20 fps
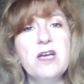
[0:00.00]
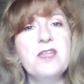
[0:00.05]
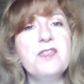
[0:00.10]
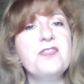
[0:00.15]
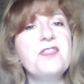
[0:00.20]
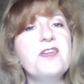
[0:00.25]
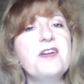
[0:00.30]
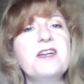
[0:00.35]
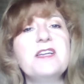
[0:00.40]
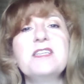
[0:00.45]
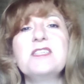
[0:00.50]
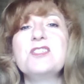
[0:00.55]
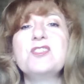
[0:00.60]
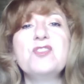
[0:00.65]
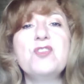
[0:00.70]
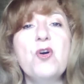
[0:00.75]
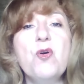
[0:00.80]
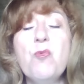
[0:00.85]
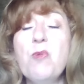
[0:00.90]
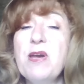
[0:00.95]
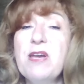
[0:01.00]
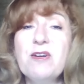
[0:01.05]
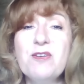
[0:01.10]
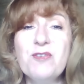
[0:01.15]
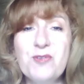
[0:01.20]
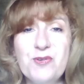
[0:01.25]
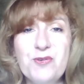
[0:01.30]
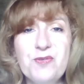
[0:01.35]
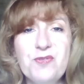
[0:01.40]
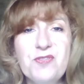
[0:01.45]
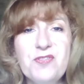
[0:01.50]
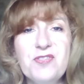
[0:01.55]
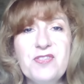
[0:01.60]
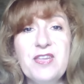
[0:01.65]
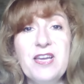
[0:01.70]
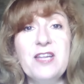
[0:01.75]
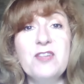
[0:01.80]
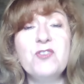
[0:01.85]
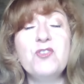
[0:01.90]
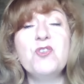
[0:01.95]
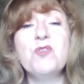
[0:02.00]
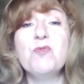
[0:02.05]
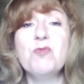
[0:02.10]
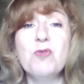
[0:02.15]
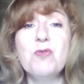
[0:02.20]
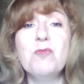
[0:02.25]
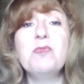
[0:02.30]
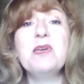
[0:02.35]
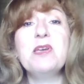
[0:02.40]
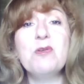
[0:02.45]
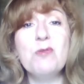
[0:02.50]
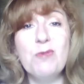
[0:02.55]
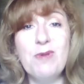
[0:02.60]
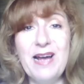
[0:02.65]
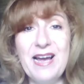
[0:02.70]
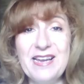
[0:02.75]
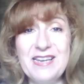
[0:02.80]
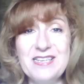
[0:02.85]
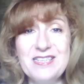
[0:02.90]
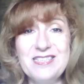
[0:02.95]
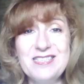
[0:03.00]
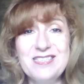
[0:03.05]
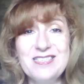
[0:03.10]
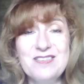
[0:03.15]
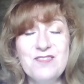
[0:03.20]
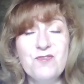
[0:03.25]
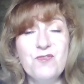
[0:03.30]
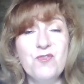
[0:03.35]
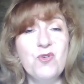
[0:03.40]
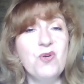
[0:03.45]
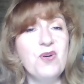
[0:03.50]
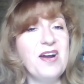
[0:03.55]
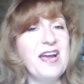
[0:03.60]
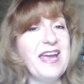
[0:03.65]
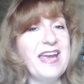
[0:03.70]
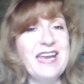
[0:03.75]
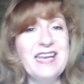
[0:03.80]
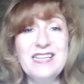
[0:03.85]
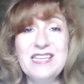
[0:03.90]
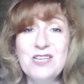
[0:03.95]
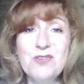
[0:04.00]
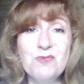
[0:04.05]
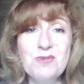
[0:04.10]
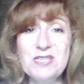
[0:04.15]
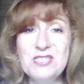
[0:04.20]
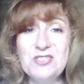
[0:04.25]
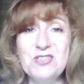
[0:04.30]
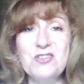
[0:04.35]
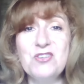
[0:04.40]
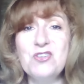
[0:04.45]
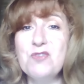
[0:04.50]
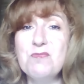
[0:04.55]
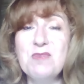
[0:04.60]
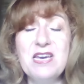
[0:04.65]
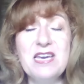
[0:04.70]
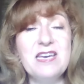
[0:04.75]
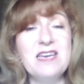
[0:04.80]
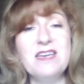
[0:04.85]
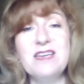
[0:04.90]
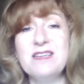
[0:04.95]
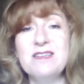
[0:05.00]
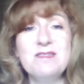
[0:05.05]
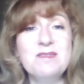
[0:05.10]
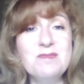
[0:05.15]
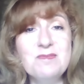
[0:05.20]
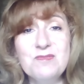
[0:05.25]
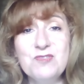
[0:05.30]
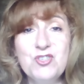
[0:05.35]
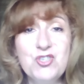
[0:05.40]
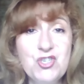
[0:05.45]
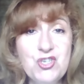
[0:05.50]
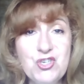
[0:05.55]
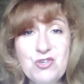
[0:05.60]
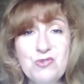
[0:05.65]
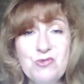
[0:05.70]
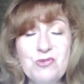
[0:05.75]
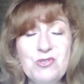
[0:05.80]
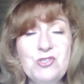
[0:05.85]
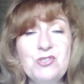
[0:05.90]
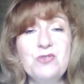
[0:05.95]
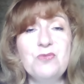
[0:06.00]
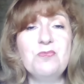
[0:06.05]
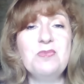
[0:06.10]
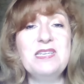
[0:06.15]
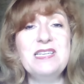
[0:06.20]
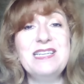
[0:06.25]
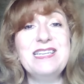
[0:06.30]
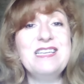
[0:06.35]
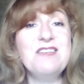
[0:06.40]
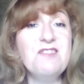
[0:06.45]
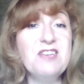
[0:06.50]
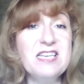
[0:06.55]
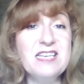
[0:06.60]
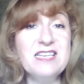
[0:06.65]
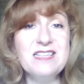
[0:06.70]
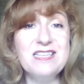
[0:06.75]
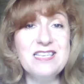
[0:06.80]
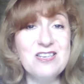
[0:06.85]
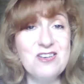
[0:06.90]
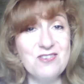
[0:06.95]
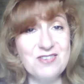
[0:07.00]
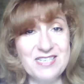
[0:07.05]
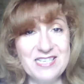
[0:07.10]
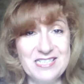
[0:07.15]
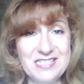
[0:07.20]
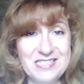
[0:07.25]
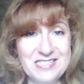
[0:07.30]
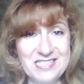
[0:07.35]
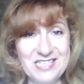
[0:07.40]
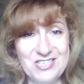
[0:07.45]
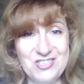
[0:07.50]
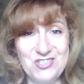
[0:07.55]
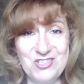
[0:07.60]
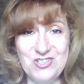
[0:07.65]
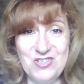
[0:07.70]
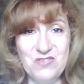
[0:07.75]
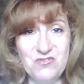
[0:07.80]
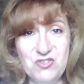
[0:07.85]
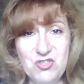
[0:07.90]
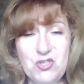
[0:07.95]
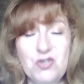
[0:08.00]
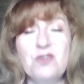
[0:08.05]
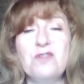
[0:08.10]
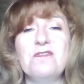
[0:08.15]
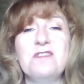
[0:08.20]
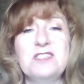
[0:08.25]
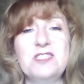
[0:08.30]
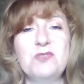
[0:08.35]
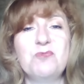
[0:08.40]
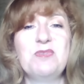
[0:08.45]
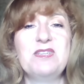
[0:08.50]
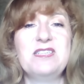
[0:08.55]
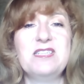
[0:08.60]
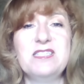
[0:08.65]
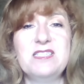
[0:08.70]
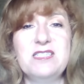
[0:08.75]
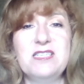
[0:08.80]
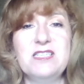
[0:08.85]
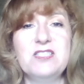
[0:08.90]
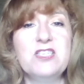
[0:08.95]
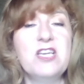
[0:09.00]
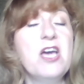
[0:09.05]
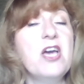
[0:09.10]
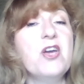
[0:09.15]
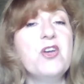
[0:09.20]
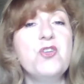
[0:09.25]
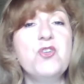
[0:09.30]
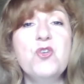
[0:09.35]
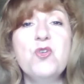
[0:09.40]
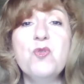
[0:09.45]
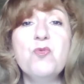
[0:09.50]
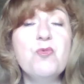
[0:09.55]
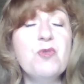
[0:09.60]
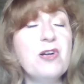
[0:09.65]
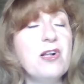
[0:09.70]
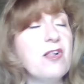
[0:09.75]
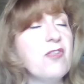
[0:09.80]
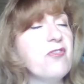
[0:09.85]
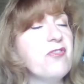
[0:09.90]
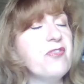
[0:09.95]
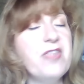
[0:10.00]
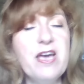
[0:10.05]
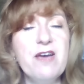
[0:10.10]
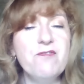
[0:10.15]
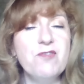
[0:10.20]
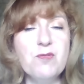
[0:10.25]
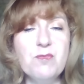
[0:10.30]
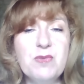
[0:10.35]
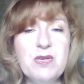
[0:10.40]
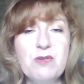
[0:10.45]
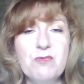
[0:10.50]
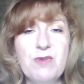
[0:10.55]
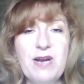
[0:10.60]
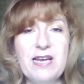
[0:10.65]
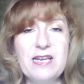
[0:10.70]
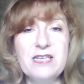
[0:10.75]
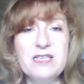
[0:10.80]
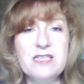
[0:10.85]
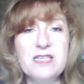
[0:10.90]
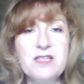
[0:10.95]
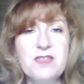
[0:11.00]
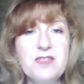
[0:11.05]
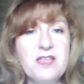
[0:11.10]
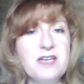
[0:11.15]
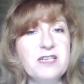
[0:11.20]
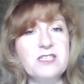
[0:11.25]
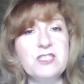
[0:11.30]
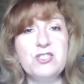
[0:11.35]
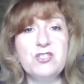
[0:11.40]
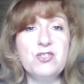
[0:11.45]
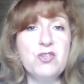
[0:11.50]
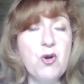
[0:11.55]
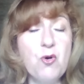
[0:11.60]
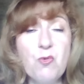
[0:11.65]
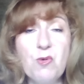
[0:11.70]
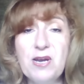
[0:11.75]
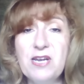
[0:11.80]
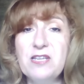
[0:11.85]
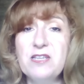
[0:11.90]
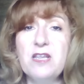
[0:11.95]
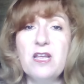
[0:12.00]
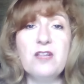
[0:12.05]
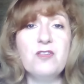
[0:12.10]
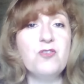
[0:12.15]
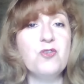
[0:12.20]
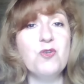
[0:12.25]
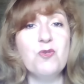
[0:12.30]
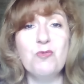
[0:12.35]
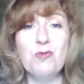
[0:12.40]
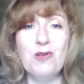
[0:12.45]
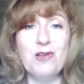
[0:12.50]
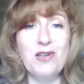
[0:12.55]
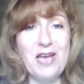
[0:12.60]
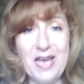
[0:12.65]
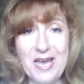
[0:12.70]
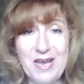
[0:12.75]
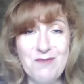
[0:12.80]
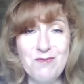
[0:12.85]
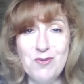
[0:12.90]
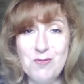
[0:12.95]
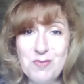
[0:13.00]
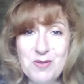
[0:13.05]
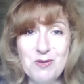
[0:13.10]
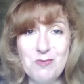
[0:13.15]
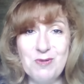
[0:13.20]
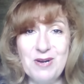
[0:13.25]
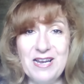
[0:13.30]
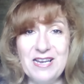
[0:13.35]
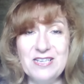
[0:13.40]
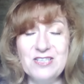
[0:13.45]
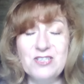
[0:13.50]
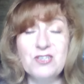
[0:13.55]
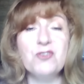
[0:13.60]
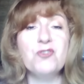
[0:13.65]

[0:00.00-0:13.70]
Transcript: There is no way on earth that you will be right. For any reason you may choose to be leaving the organization of Jehovah's Witnesses, you will never be right. There is no way that you will ever be right.